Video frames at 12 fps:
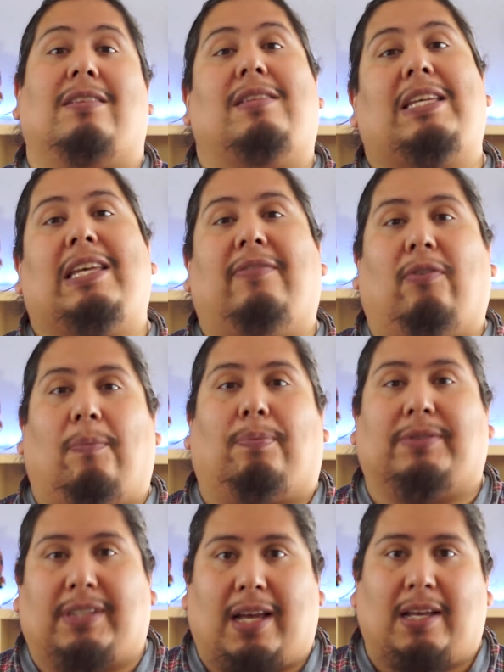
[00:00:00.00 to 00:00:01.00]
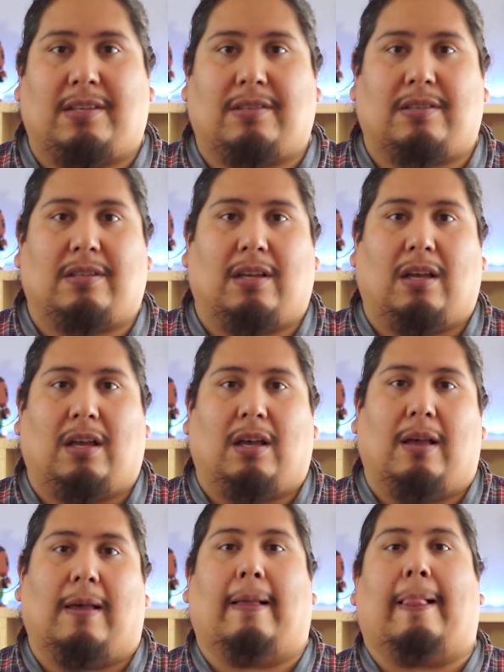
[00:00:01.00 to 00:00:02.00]
the evil possessed.
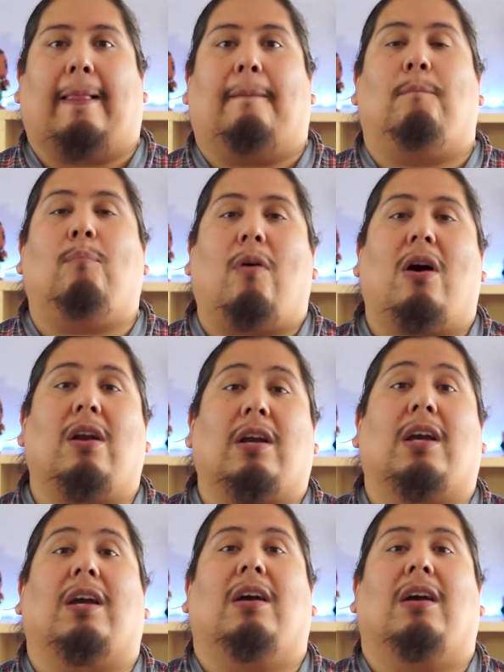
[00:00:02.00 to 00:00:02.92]
Mark